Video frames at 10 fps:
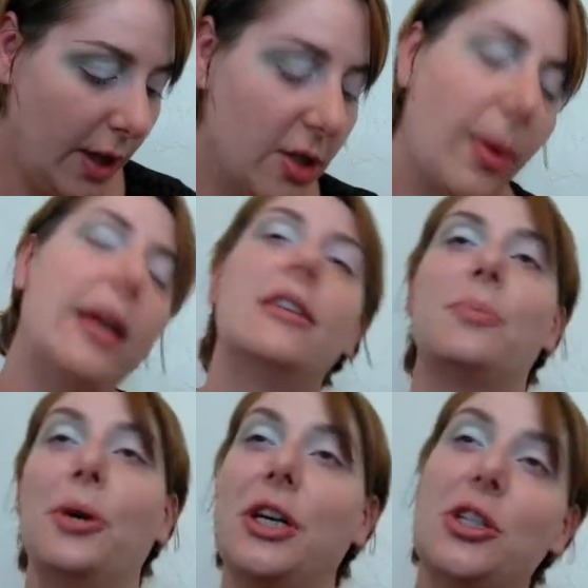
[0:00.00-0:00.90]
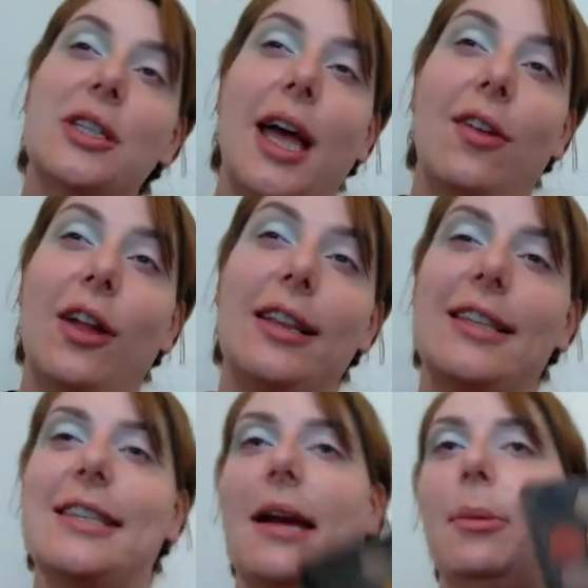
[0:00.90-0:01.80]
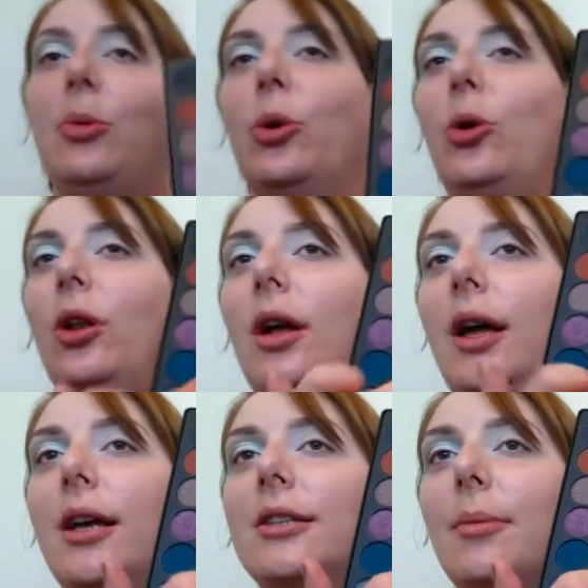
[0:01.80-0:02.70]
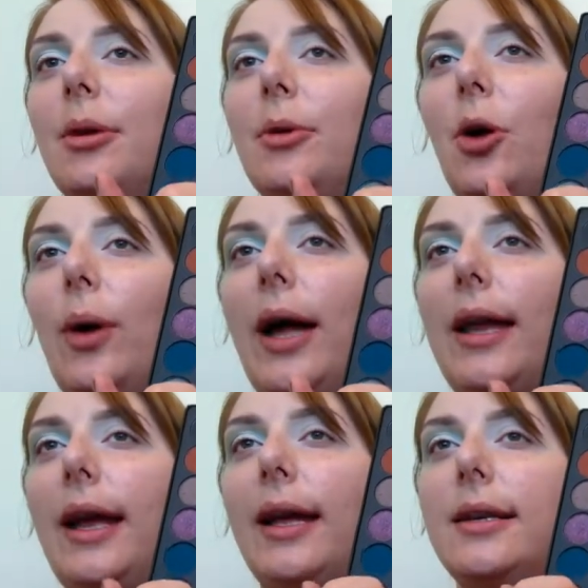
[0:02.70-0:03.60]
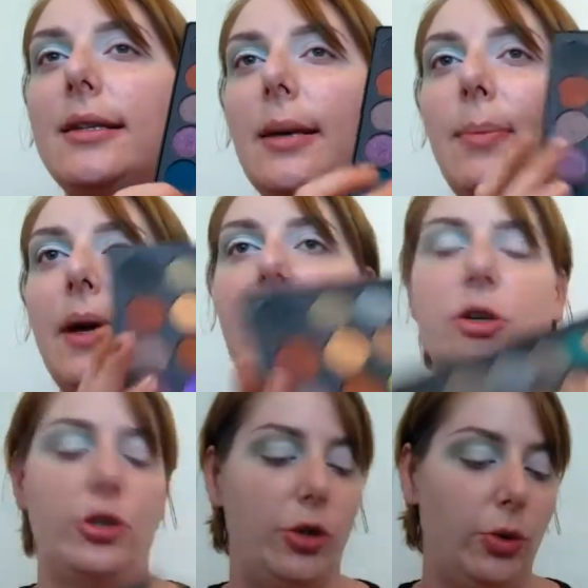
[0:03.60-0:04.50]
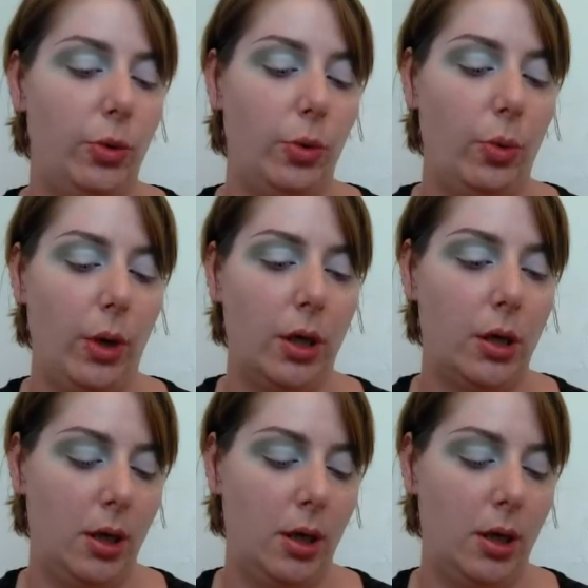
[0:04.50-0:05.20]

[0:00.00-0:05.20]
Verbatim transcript: so my inspiration is kind of like the salmon roll. So I'm going to go ahead and dip into